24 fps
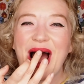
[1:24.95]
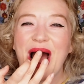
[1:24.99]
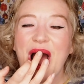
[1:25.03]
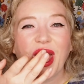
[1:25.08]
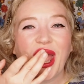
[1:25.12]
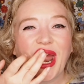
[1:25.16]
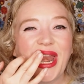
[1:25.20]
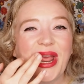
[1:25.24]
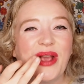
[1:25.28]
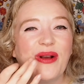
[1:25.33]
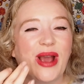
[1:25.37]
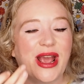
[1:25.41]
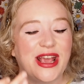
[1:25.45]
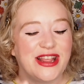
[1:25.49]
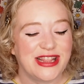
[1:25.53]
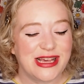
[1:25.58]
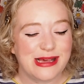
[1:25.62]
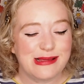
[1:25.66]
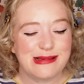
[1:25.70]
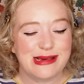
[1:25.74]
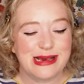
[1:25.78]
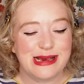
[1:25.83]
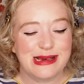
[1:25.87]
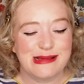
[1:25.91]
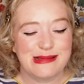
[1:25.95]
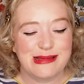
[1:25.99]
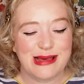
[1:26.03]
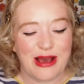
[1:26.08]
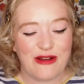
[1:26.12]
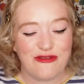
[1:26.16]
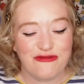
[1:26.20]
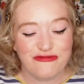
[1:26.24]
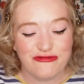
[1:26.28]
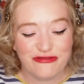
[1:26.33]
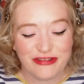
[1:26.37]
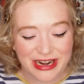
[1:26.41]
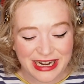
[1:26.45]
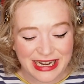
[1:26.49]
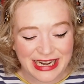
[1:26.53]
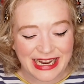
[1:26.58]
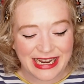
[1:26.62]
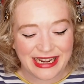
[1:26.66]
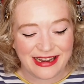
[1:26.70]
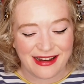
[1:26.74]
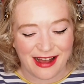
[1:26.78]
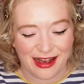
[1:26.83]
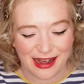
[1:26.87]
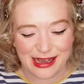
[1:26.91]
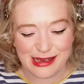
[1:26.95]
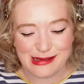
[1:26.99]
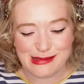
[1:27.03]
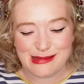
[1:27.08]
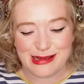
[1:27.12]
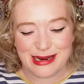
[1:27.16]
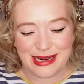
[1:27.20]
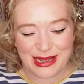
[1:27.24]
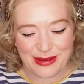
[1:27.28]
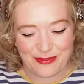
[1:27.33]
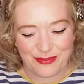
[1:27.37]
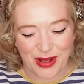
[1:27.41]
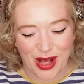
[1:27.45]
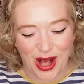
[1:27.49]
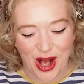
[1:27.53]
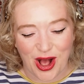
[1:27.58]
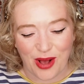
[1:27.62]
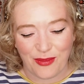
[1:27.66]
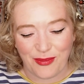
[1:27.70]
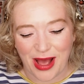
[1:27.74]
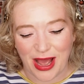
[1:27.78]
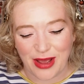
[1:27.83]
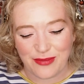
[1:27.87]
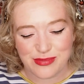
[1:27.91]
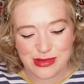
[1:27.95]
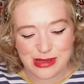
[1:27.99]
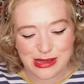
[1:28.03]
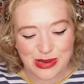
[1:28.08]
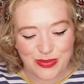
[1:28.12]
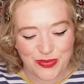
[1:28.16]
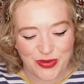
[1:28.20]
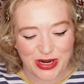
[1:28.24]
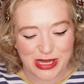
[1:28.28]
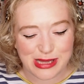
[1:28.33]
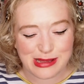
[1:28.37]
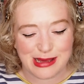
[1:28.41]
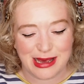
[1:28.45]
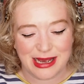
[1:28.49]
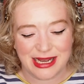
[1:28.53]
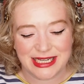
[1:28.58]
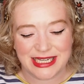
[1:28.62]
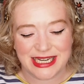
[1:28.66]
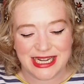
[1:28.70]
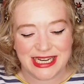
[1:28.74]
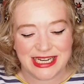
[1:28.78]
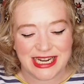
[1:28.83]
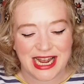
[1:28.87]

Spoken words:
Anyway, this is a really nice lip balm. I'm super excited.